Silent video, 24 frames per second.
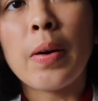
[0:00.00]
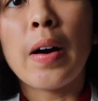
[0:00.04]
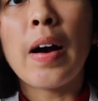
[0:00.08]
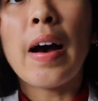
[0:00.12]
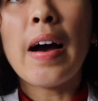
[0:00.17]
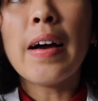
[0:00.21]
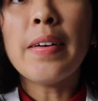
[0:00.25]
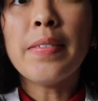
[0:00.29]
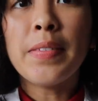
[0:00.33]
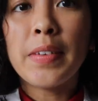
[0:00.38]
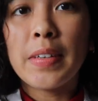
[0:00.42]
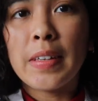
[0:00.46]

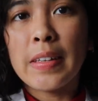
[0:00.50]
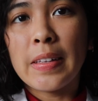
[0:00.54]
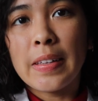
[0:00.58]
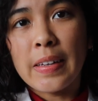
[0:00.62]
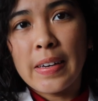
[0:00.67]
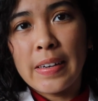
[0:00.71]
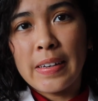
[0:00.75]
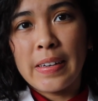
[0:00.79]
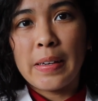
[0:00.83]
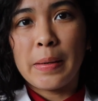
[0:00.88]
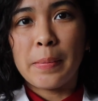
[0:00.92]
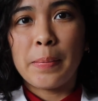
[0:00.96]
I really
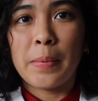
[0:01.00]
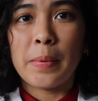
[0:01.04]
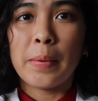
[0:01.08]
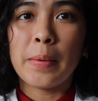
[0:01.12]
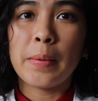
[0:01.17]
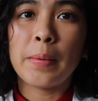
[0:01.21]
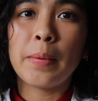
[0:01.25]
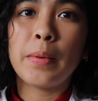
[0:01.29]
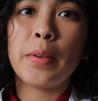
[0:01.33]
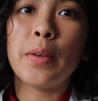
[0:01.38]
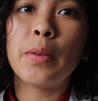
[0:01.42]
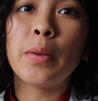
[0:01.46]
like it
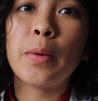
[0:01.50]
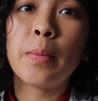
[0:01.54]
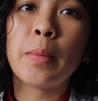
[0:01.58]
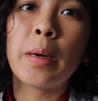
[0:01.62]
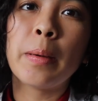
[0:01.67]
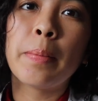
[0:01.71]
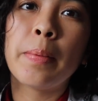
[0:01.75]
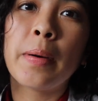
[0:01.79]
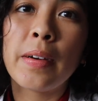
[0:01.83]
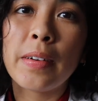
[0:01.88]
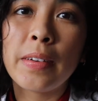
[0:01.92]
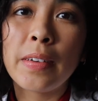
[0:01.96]
but you know
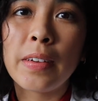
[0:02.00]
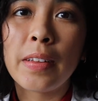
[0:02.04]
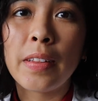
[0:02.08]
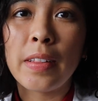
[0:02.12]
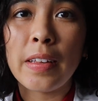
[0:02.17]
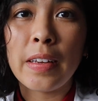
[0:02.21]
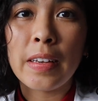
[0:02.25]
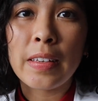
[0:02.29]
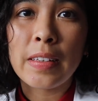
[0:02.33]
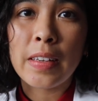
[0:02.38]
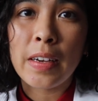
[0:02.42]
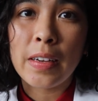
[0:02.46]
my partner
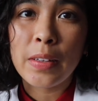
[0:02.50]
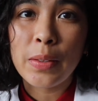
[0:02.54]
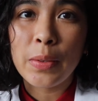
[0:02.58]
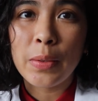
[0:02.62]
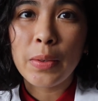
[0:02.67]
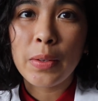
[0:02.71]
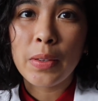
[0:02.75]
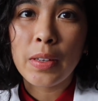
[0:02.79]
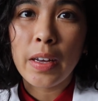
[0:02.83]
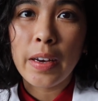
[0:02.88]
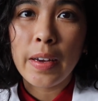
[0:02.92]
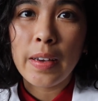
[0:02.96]
thinks I
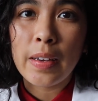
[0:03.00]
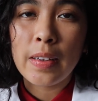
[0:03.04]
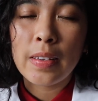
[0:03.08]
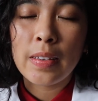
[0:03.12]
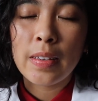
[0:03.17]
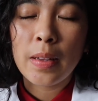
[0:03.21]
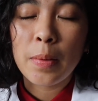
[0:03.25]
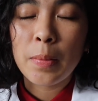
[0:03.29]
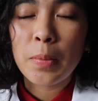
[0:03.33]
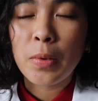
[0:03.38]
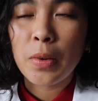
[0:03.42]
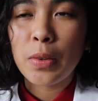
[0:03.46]
look like
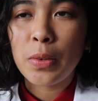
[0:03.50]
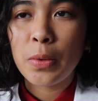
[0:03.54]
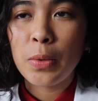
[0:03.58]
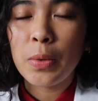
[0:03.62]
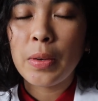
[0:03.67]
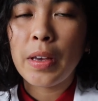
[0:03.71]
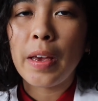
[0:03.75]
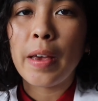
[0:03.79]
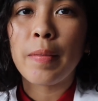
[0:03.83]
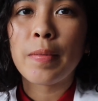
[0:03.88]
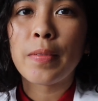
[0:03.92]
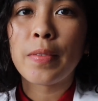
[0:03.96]
someone who
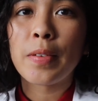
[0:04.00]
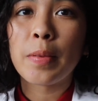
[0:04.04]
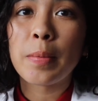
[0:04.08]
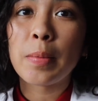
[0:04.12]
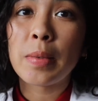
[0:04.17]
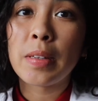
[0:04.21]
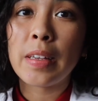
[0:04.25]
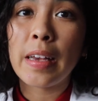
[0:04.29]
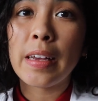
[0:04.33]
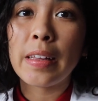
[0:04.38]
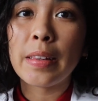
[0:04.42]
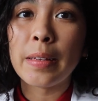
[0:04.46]
came from
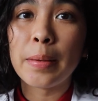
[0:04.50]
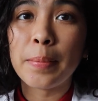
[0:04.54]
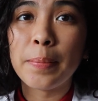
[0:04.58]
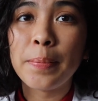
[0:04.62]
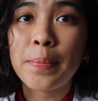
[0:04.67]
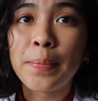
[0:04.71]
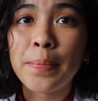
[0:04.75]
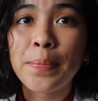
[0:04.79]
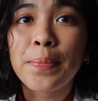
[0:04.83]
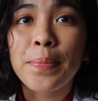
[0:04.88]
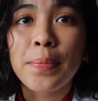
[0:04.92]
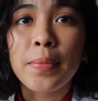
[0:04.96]

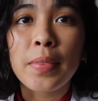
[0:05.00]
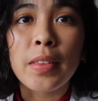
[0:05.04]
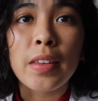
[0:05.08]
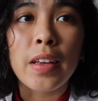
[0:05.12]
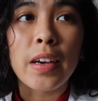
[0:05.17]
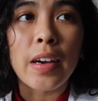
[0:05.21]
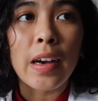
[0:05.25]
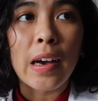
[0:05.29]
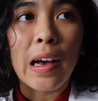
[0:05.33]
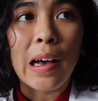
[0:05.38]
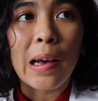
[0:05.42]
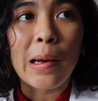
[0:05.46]
Salem
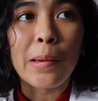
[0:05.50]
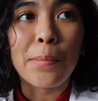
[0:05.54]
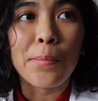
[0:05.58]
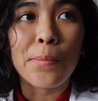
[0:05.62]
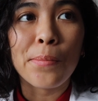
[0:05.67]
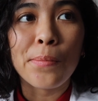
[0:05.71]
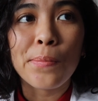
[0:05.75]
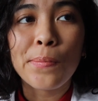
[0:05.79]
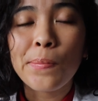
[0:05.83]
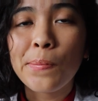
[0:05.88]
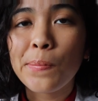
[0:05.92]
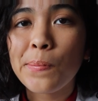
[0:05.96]

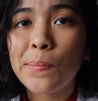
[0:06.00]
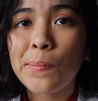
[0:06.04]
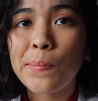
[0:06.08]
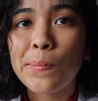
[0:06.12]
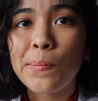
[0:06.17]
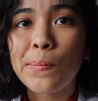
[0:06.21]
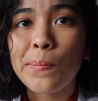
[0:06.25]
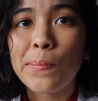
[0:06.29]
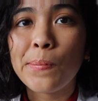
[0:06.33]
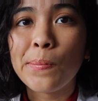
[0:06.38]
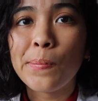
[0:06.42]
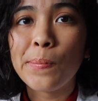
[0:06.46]
um,
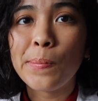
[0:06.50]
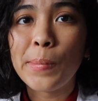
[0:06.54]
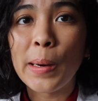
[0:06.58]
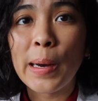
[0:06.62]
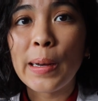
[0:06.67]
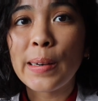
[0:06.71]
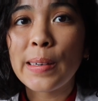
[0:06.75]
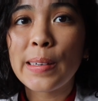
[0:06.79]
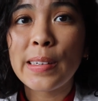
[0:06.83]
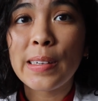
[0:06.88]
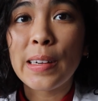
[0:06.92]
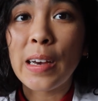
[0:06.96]

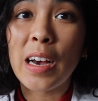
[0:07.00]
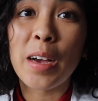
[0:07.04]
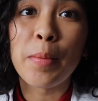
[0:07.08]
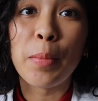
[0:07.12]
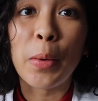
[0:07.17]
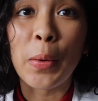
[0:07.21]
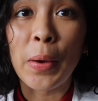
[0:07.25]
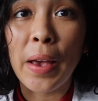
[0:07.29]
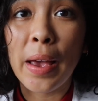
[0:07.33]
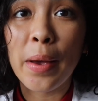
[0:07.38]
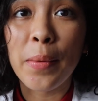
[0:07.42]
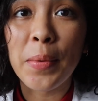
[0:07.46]
but I'm
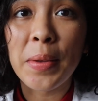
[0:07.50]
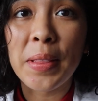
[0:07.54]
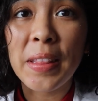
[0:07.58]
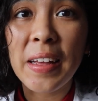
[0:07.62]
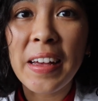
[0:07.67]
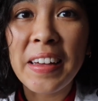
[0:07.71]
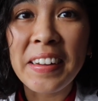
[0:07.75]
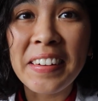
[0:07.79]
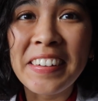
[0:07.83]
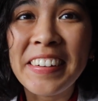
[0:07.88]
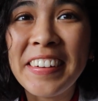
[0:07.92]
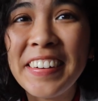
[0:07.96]
okay with
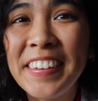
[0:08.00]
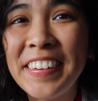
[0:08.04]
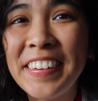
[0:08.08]
that.